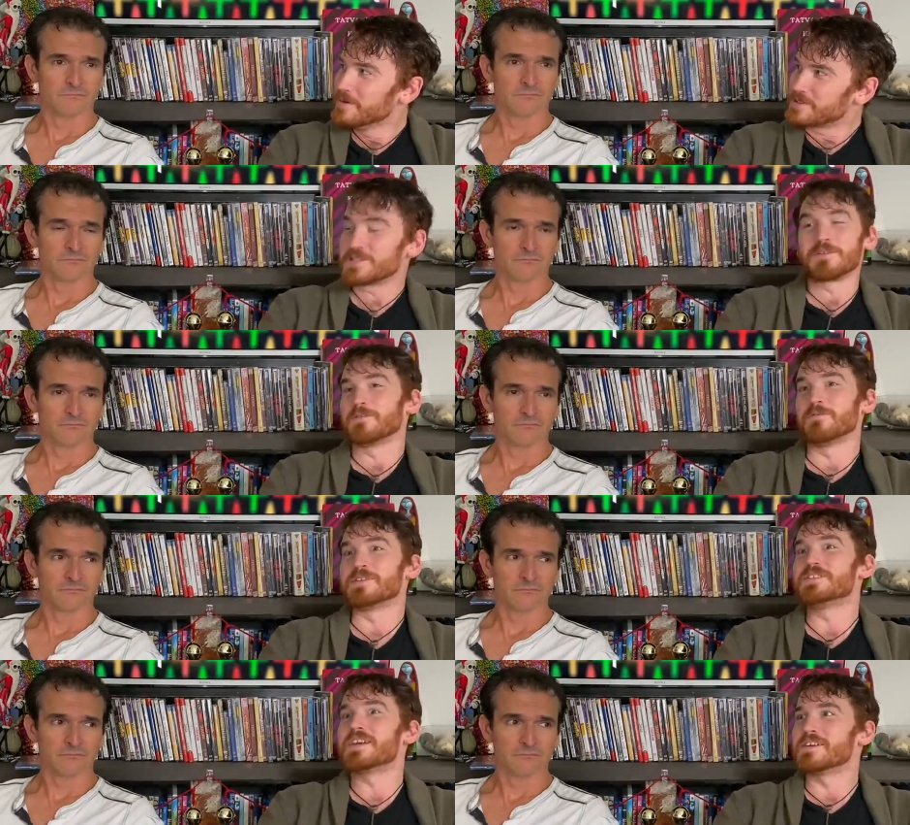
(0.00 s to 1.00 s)
Speaker 1: which is a
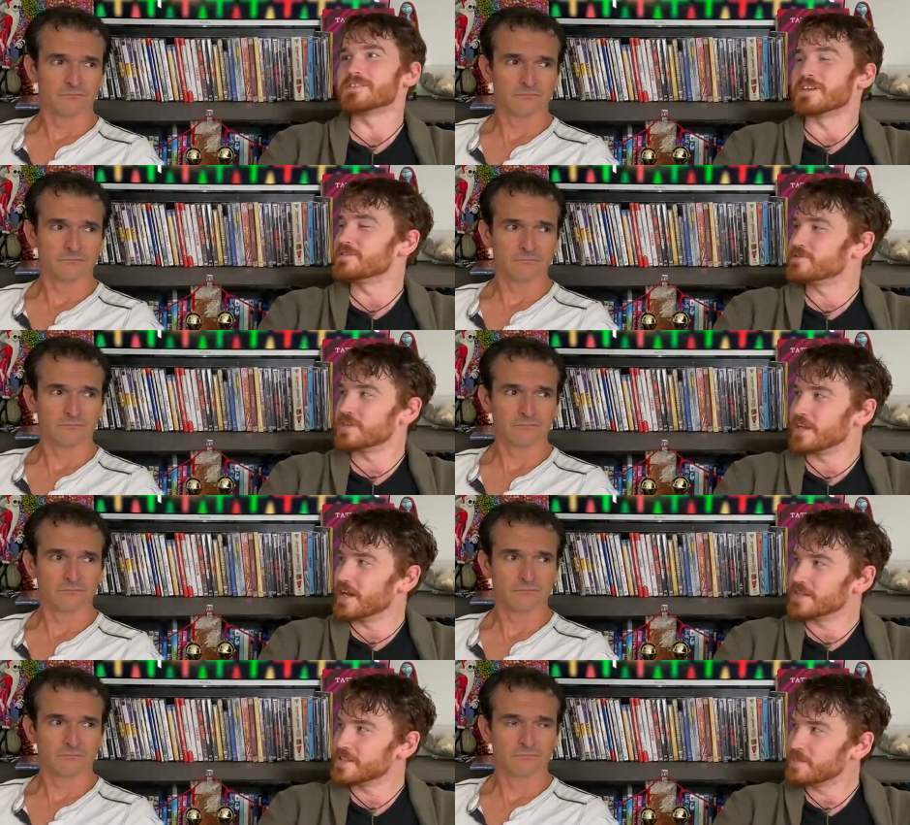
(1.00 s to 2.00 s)
ridiculously interesting
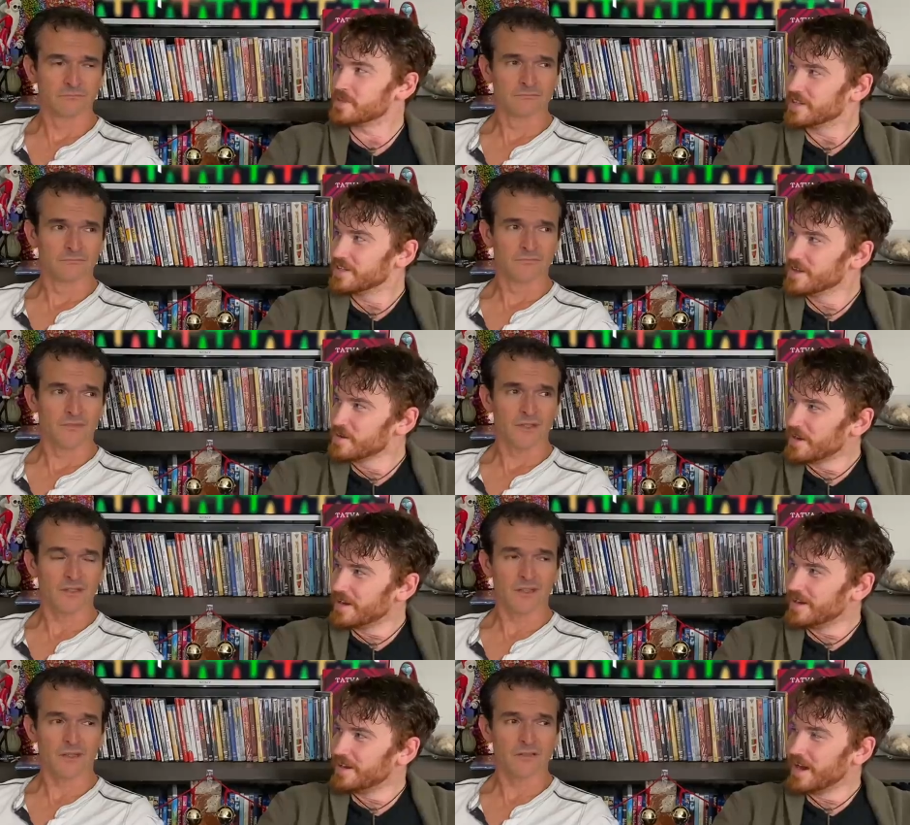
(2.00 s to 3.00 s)
concept.
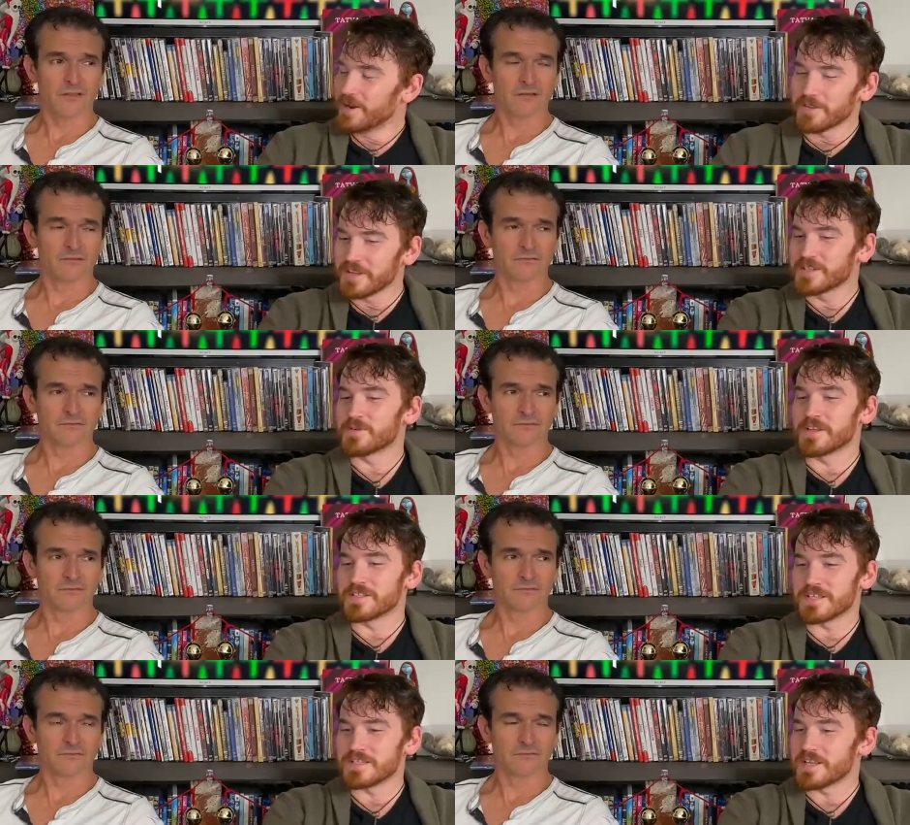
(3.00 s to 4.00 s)
It is. I don't think that's what
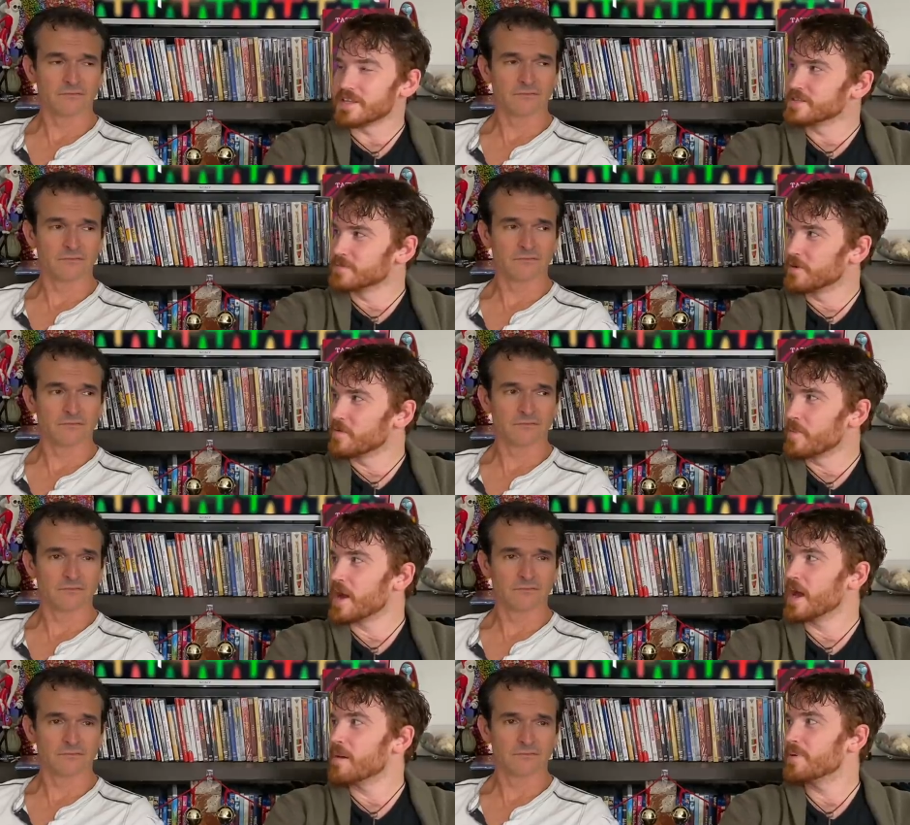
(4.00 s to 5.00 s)
this is. I think it's more of a
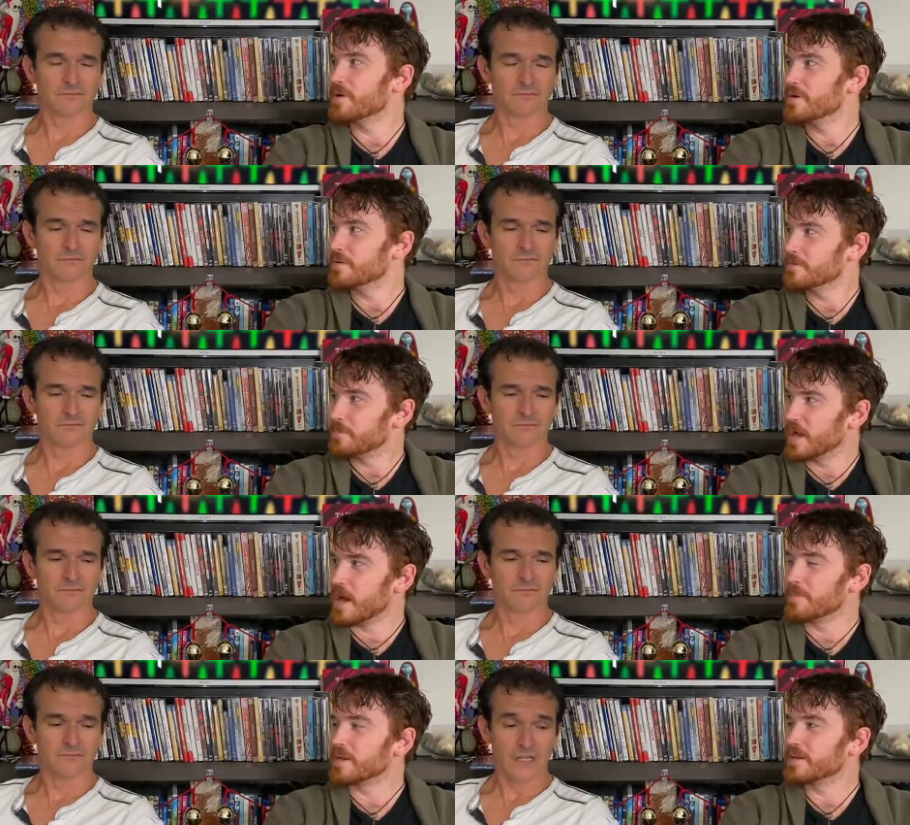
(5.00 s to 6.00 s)
biop.
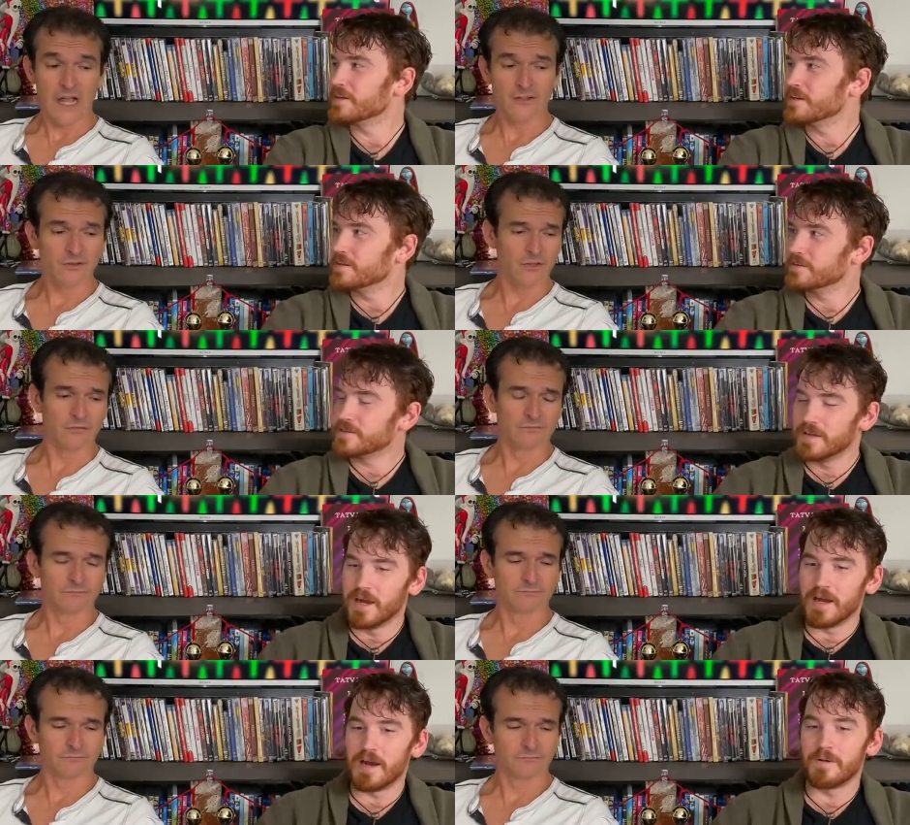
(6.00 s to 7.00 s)
Biopic. I do too.
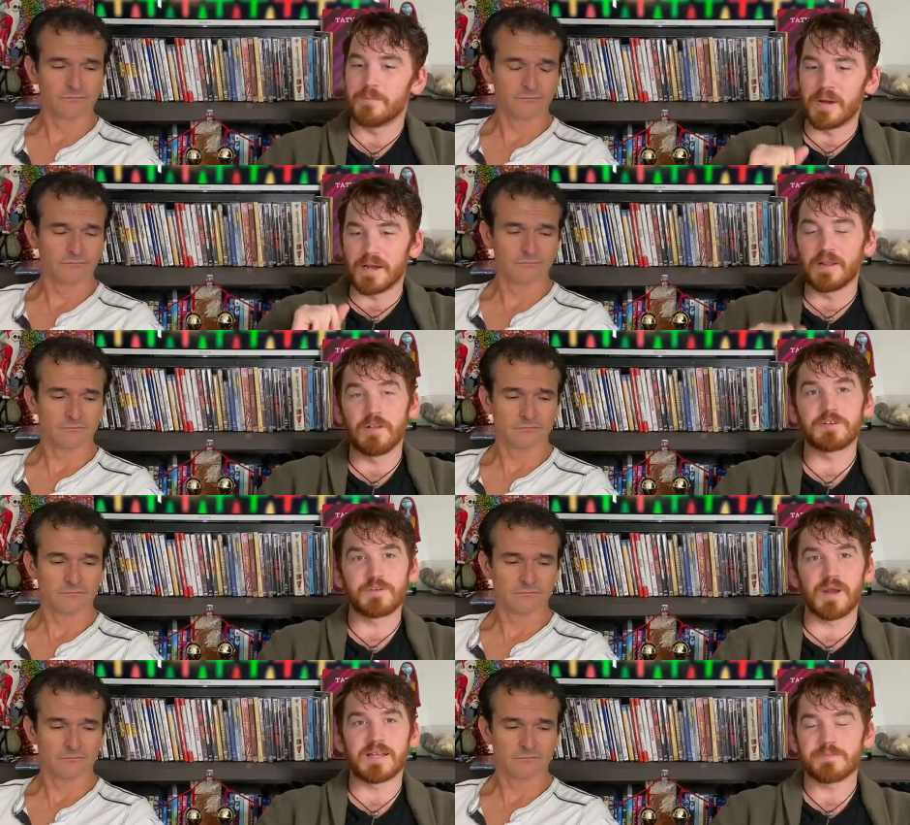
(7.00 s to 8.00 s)
Uh, but it
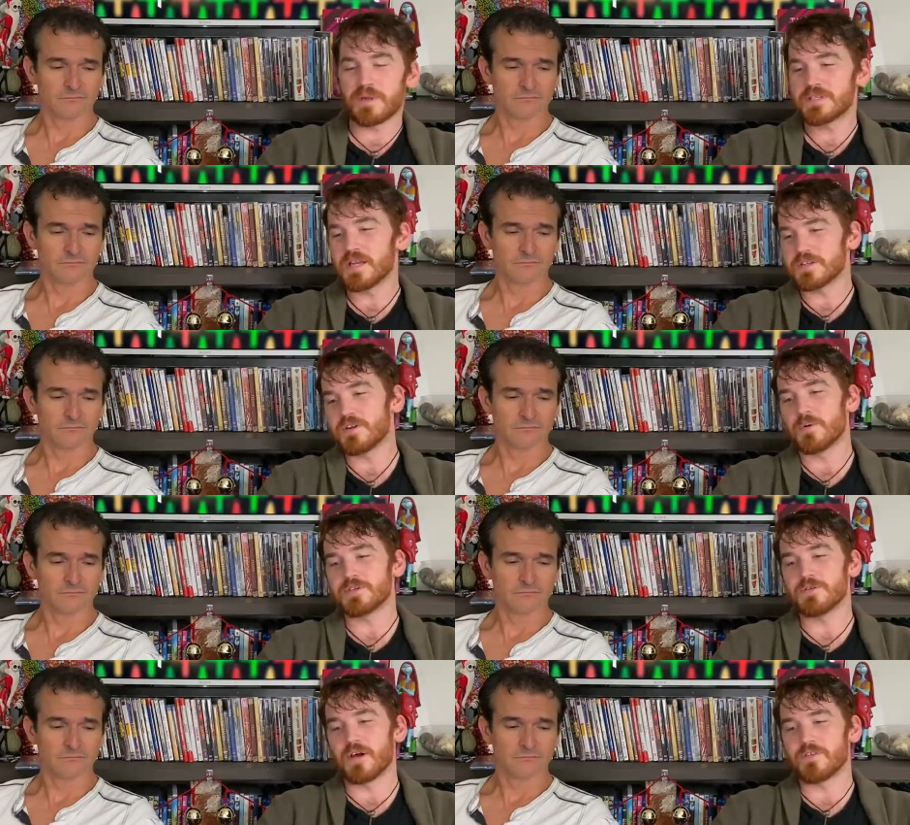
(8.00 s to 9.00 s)
looked great. Please let us know
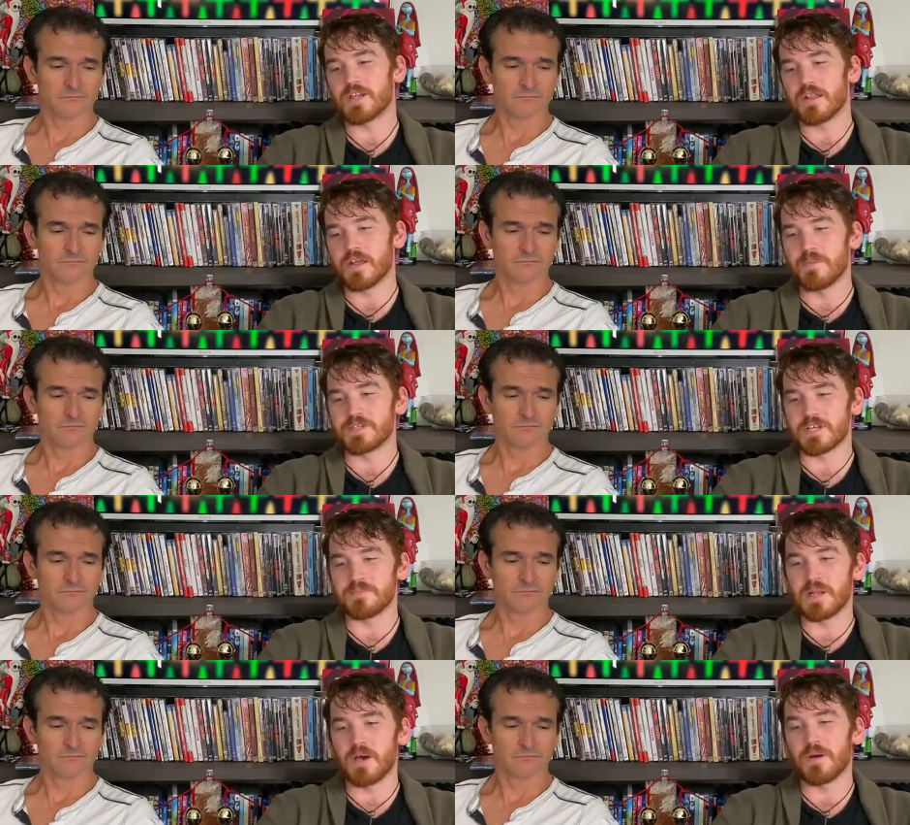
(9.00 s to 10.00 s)
what you thought of it down in the comment
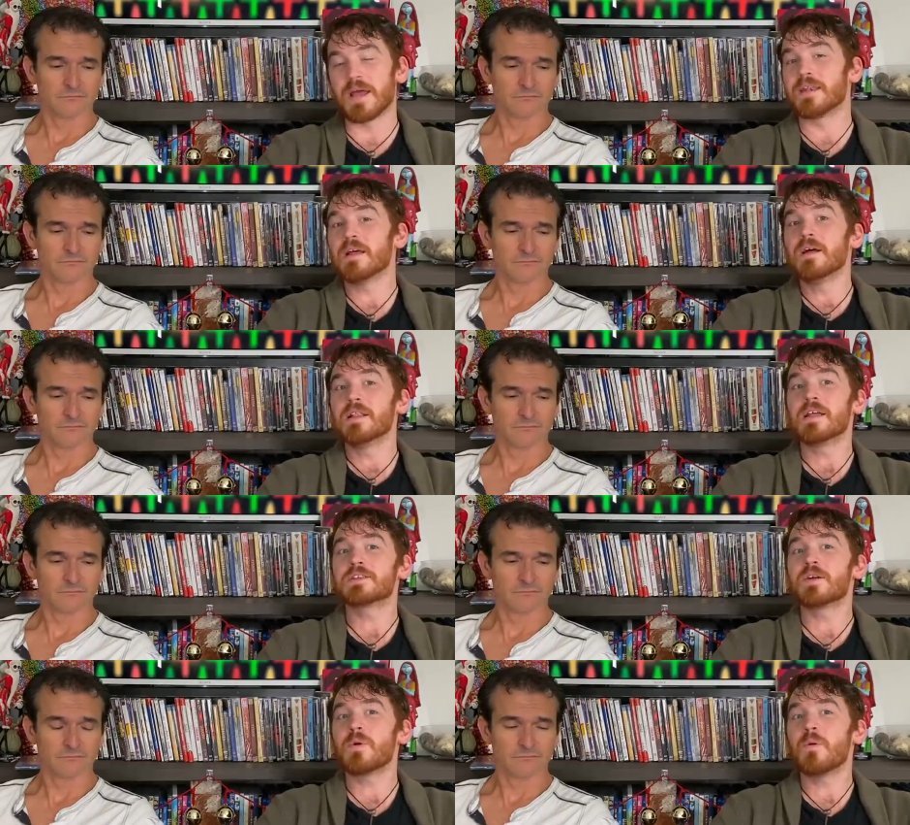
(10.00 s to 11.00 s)
section below, and
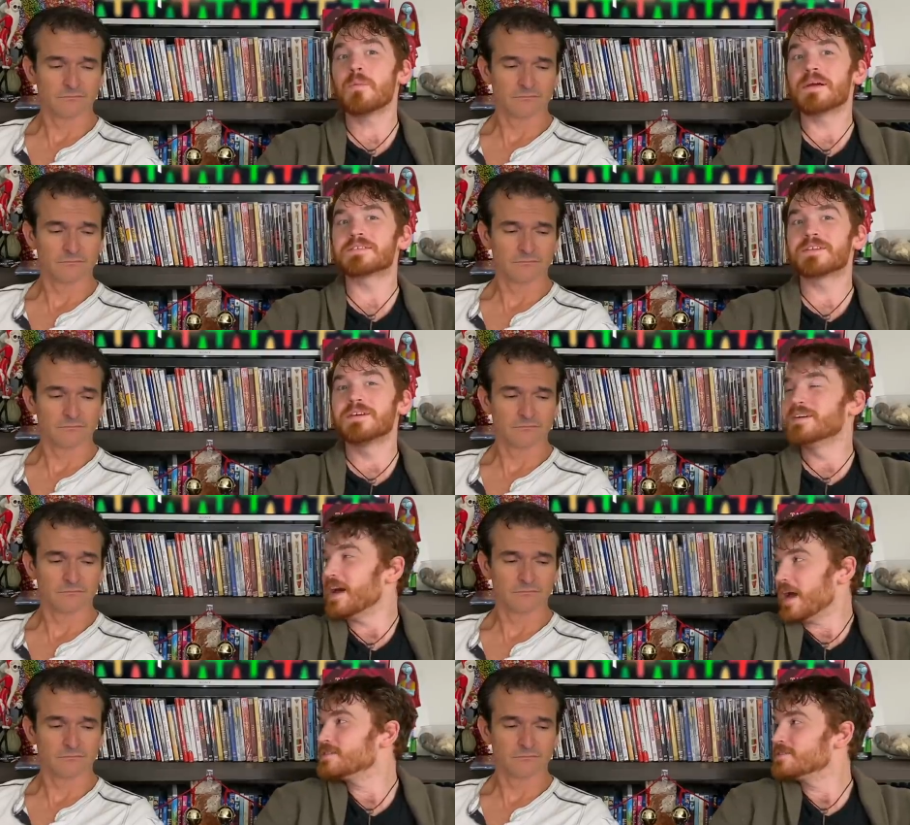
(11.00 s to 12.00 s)
let us know what we missed,
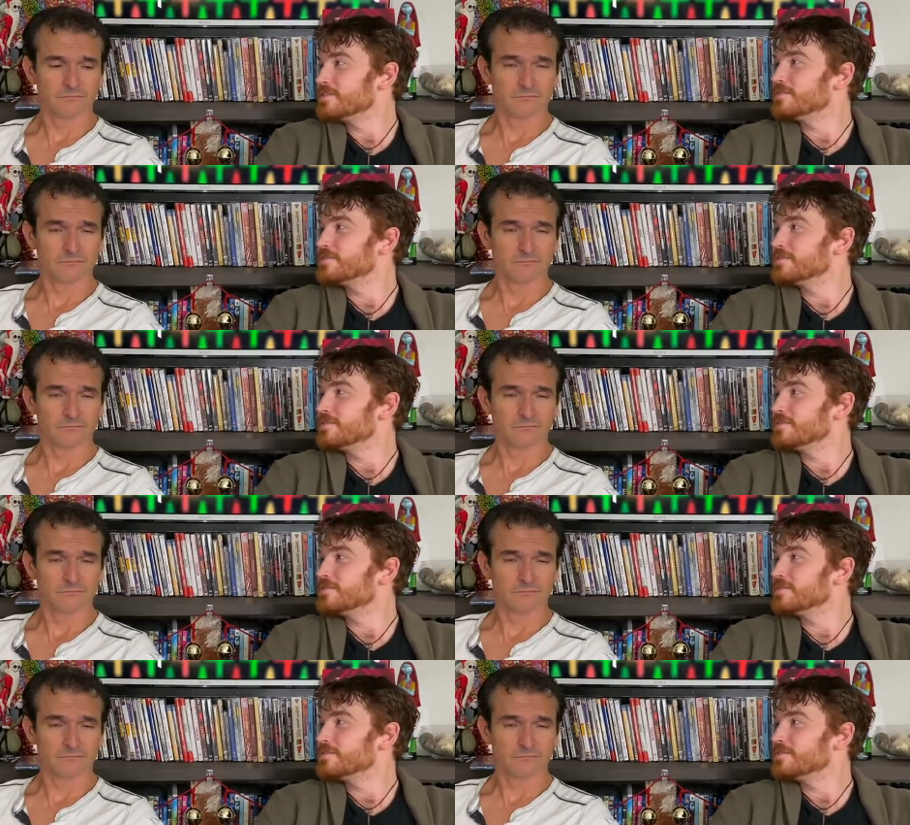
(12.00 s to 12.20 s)
as